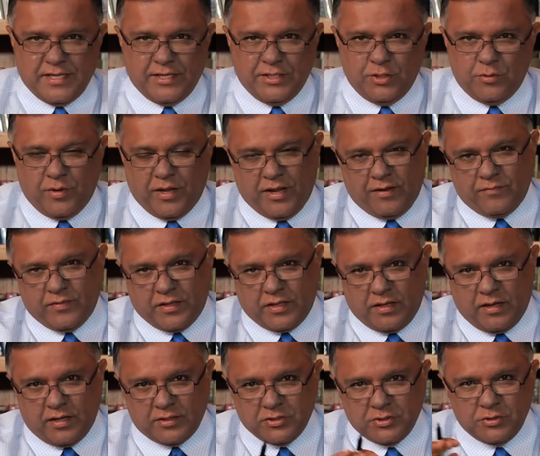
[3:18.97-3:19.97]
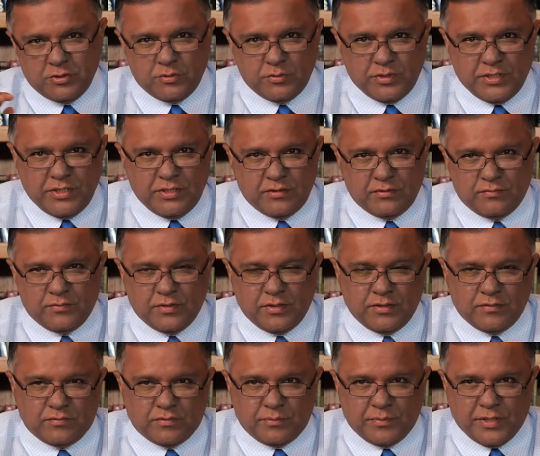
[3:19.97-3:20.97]
then you have the continuity of the
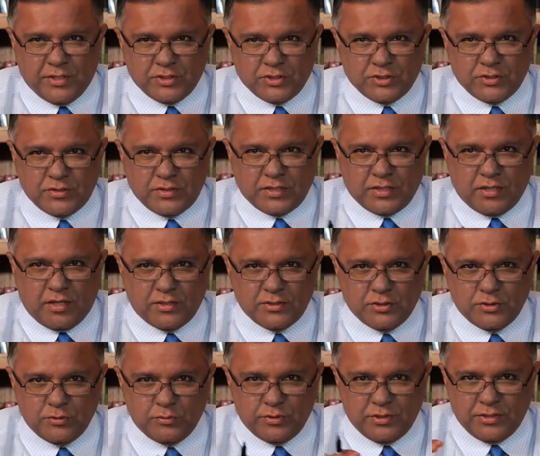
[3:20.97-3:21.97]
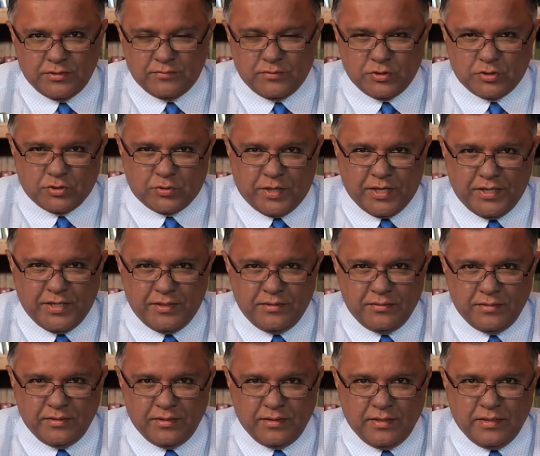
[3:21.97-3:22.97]
information, the continuity of the training,
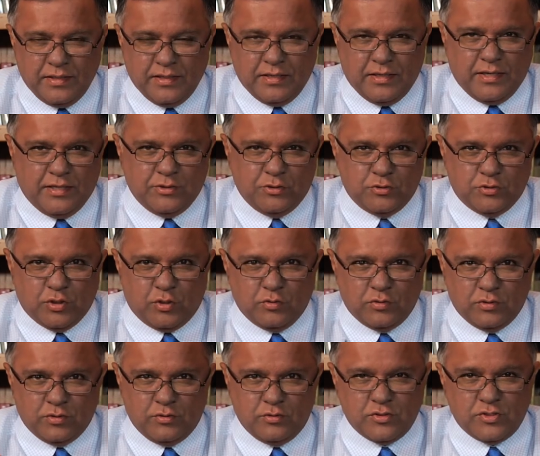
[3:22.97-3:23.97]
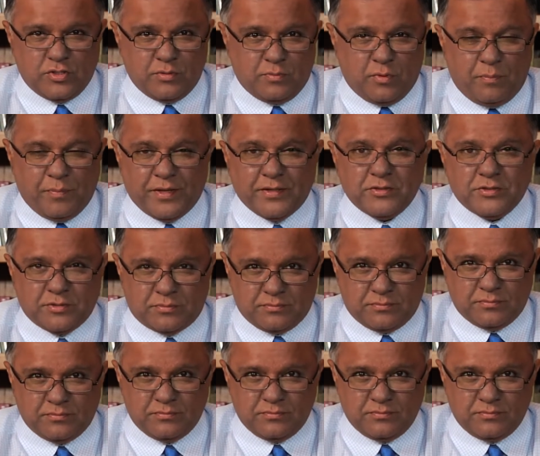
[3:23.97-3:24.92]
and you don't lose the momentum.